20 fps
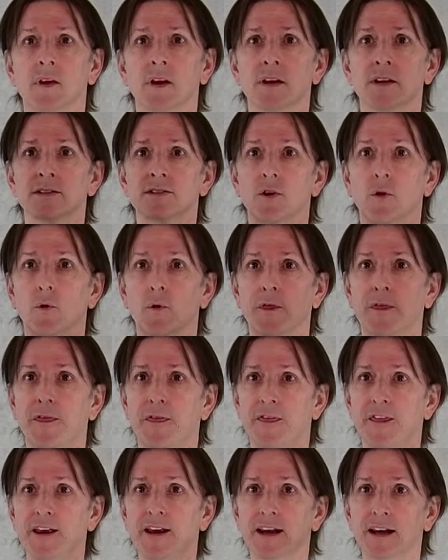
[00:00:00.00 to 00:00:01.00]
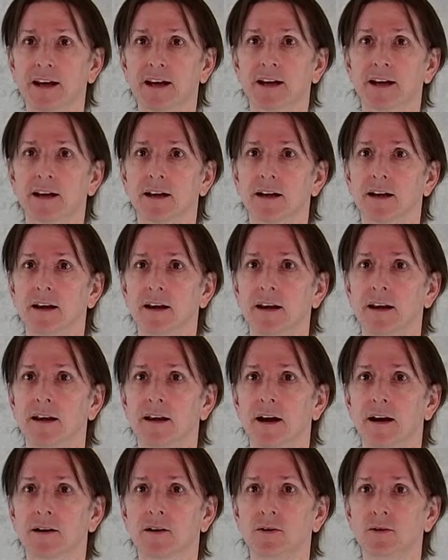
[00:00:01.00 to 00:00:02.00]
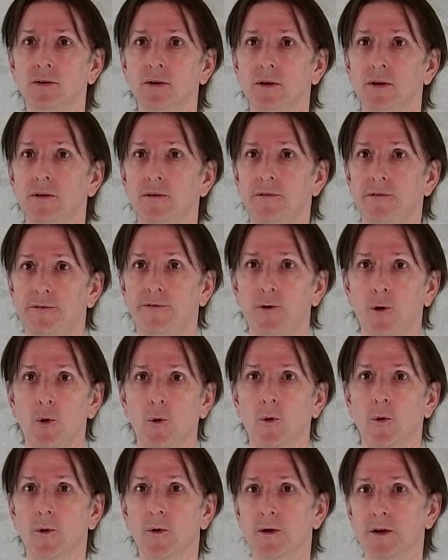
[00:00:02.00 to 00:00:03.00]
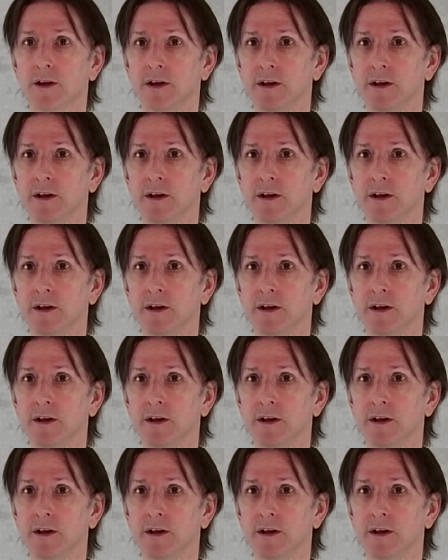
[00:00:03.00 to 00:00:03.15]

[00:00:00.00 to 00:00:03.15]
So think knuckle forward